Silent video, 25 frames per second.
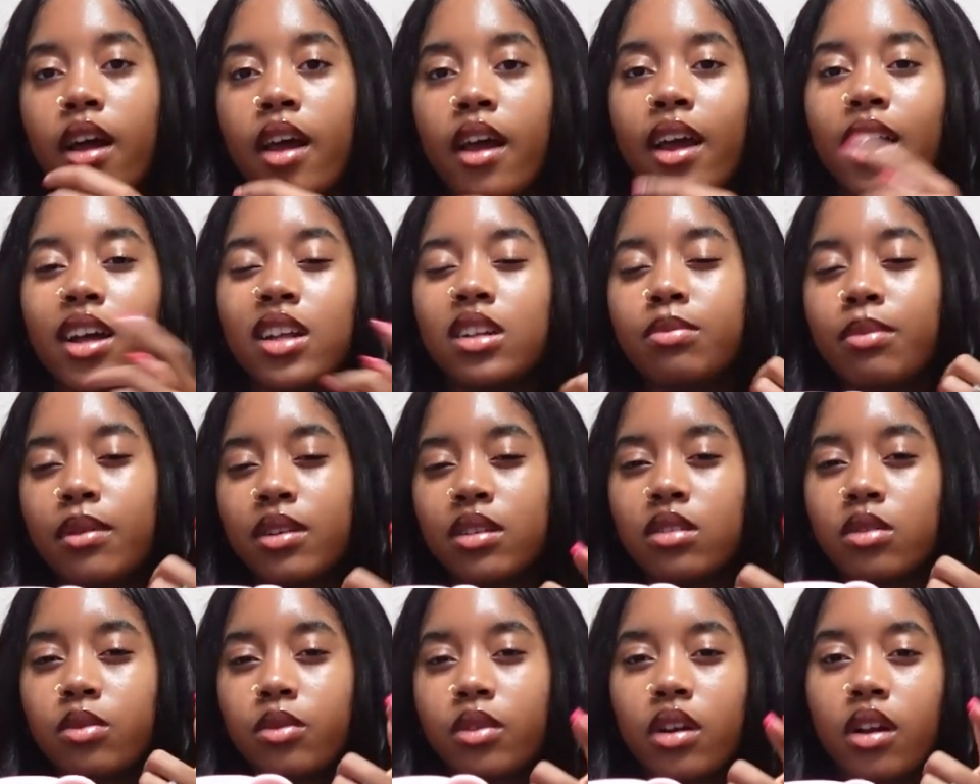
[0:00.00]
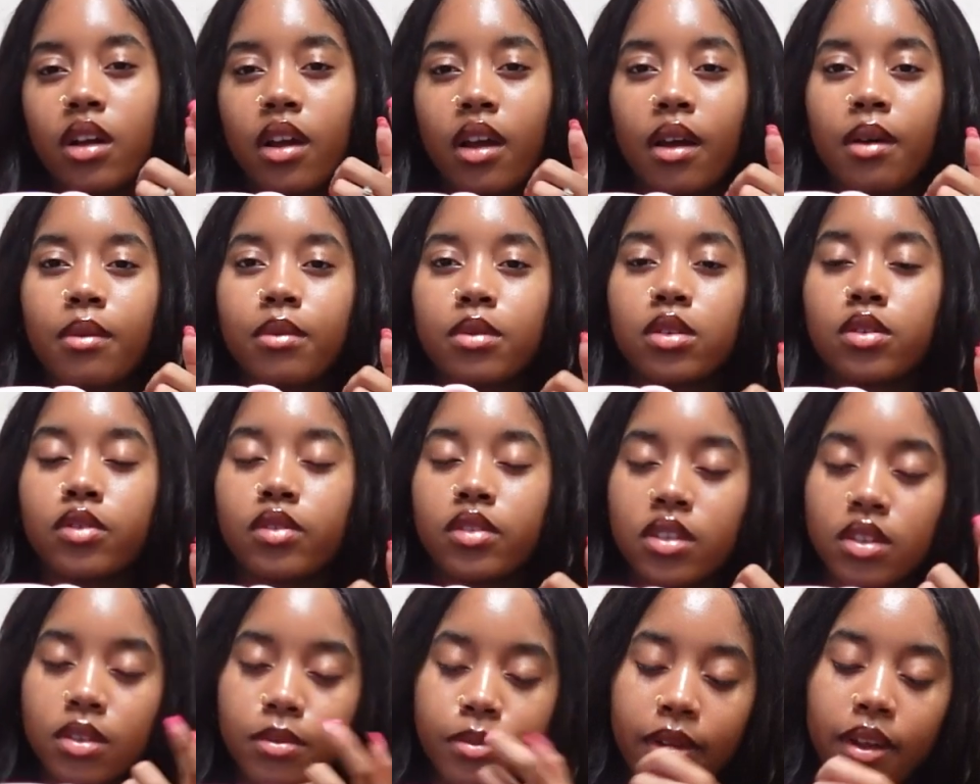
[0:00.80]
especially when it comes to
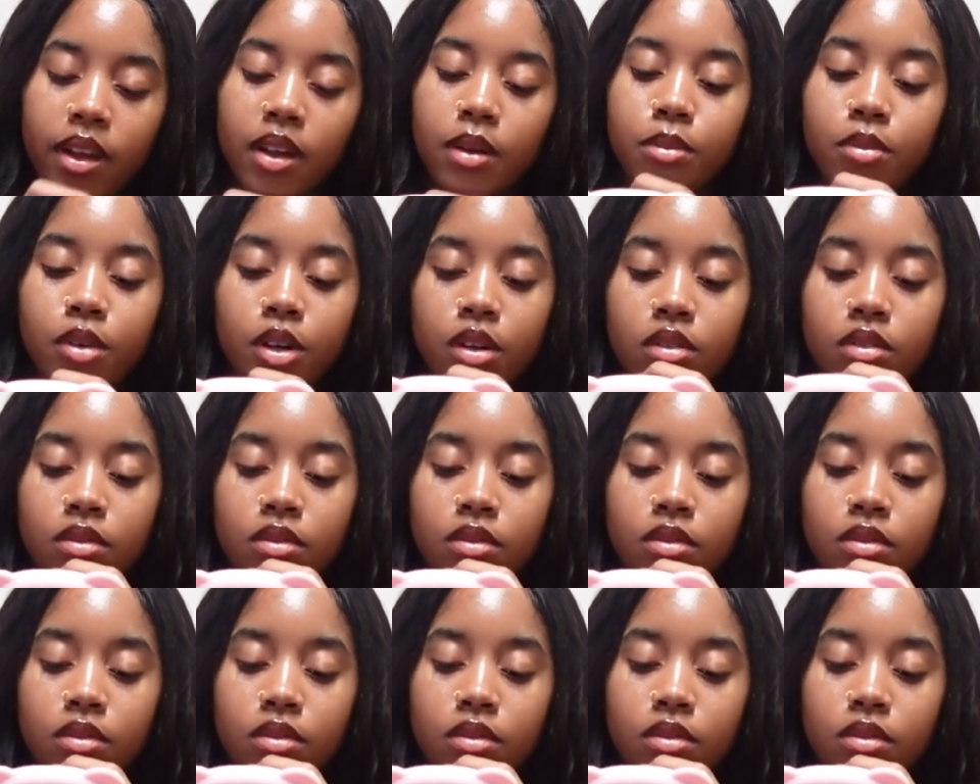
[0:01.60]
respect, bro.